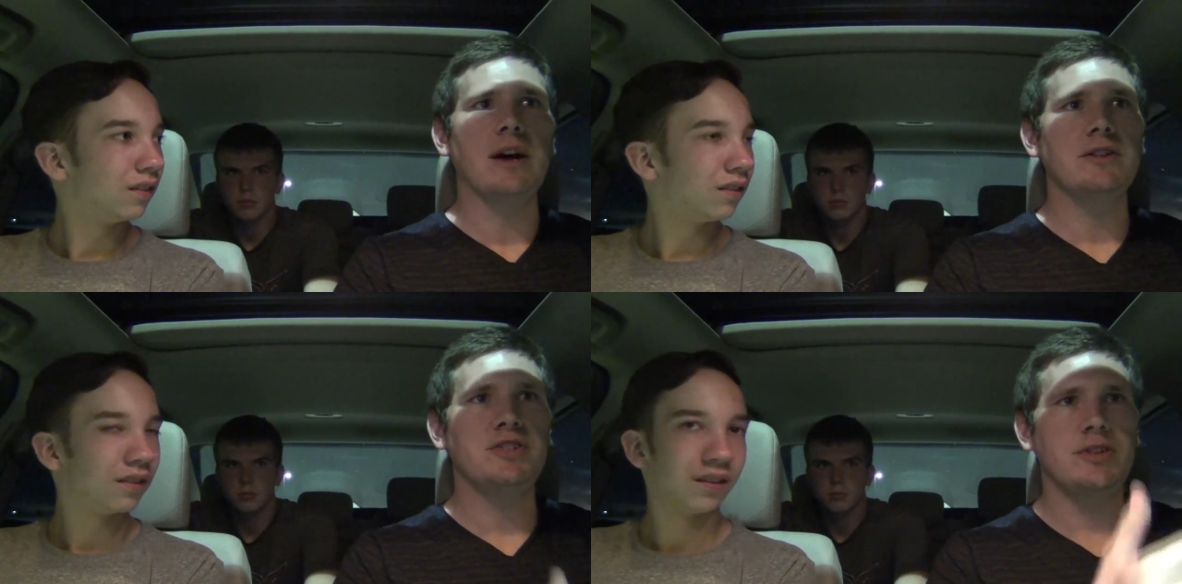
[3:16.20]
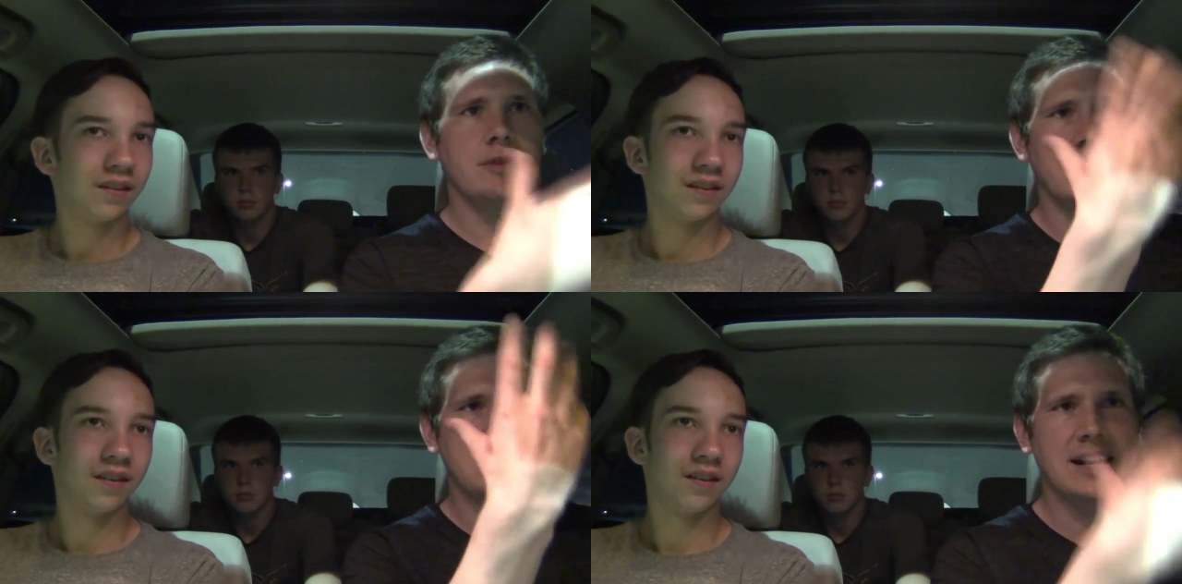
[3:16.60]
Speaker 1: why don't you
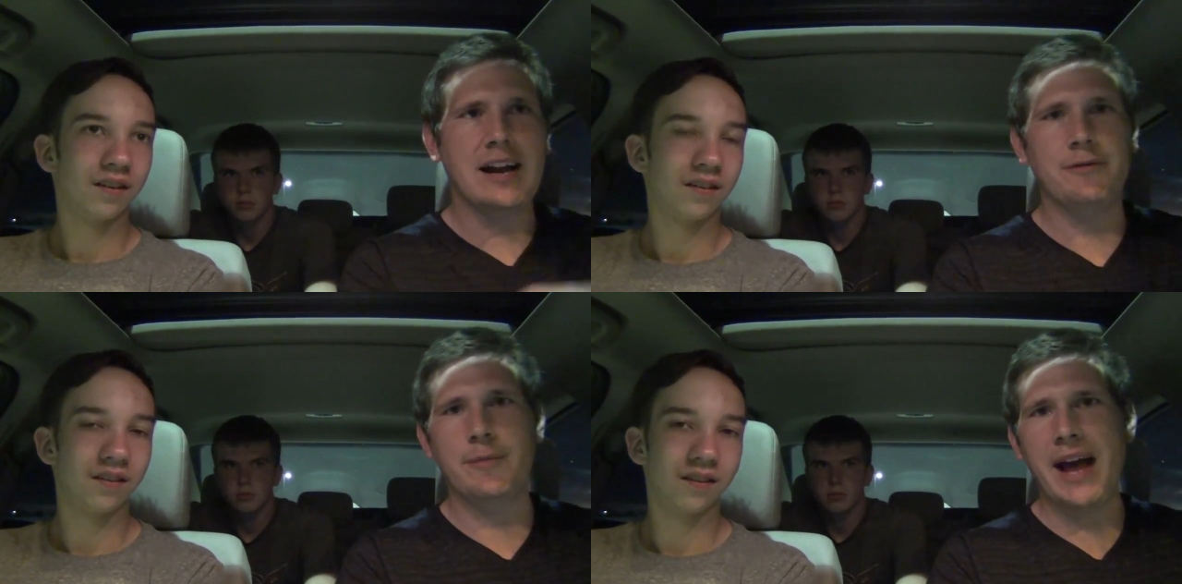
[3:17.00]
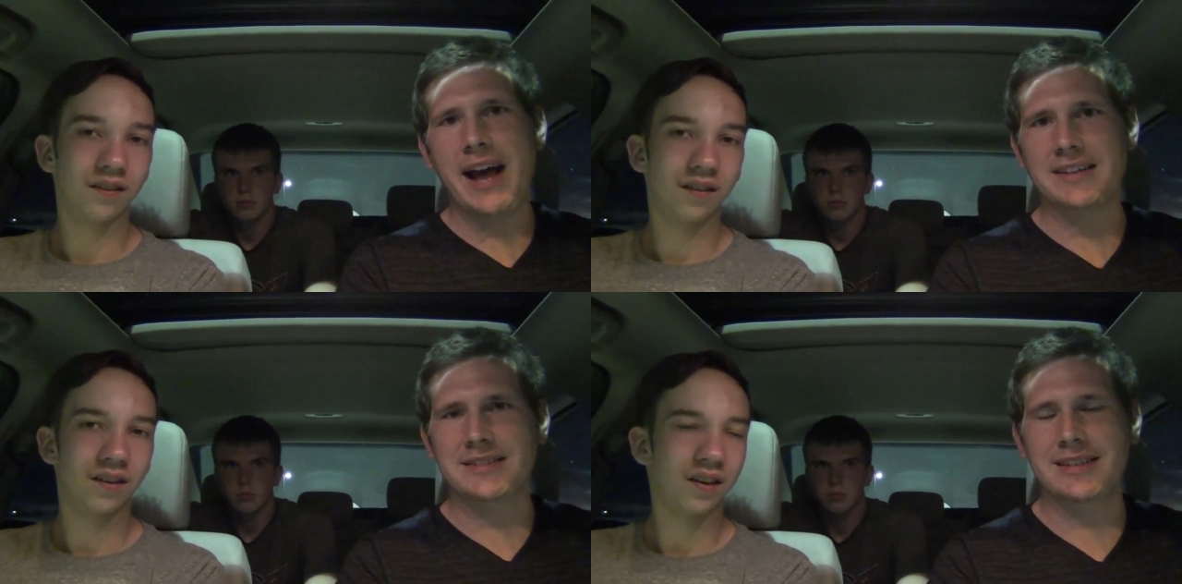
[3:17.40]
uh, take off your
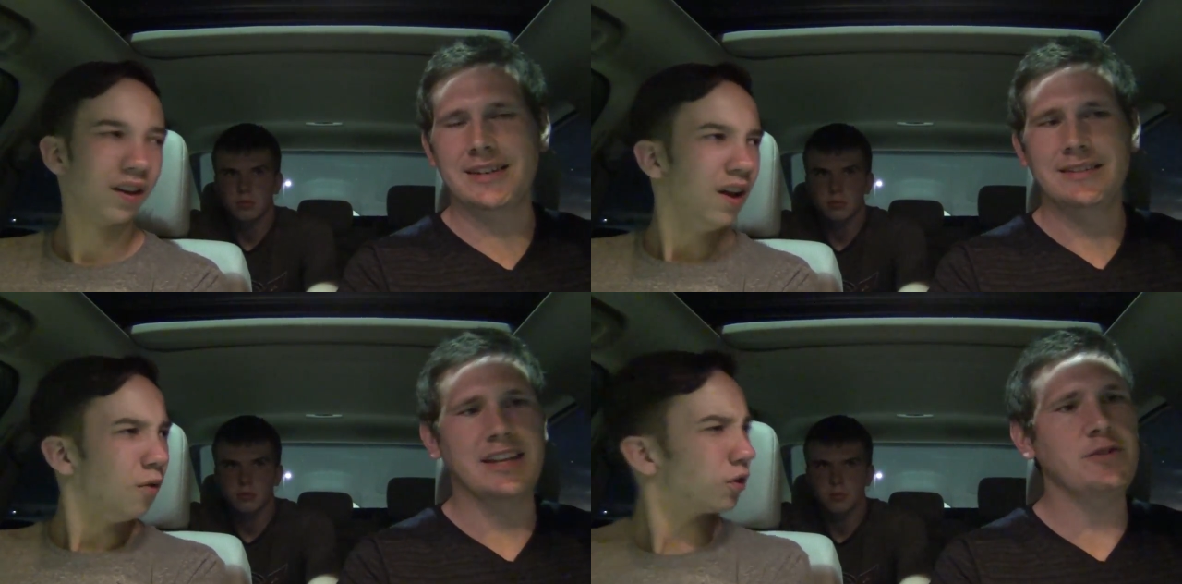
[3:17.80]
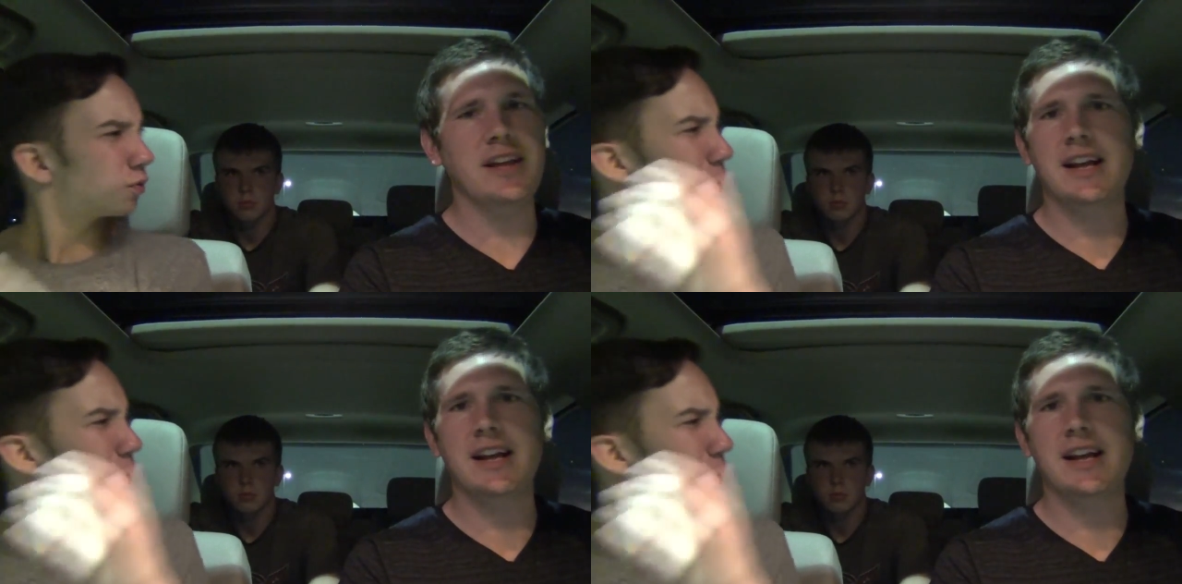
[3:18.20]
mask?" They well,